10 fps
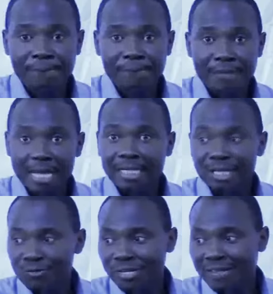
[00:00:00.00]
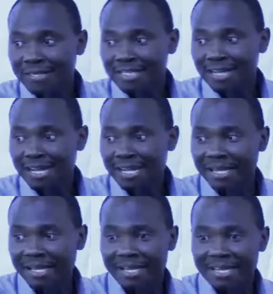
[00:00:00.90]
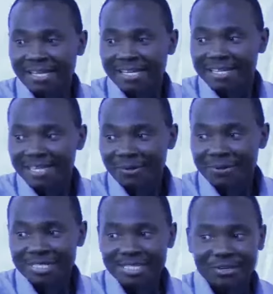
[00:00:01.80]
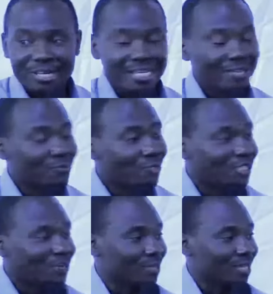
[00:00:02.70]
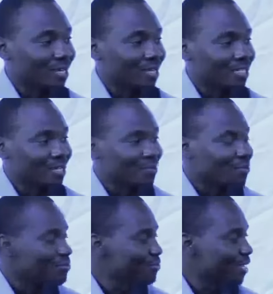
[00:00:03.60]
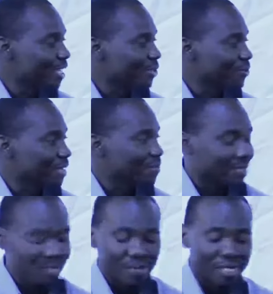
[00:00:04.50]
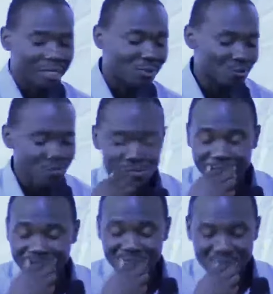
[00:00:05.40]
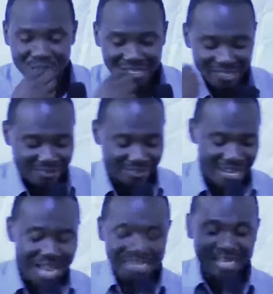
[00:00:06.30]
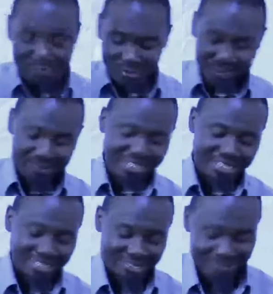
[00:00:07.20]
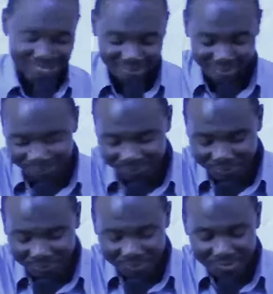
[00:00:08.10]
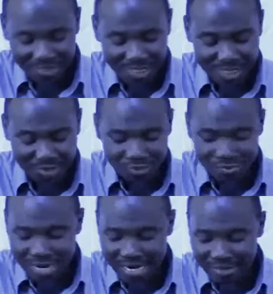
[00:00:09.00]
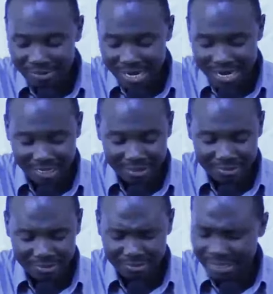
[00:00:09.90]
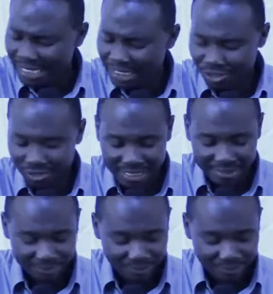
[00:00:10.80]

Hallelujah. There's a guy I was enjoying watching with Akina James Oguta. I showed them somewhere in Kisumu. Hallelujah, praise the Lord. It's called Brian Jota.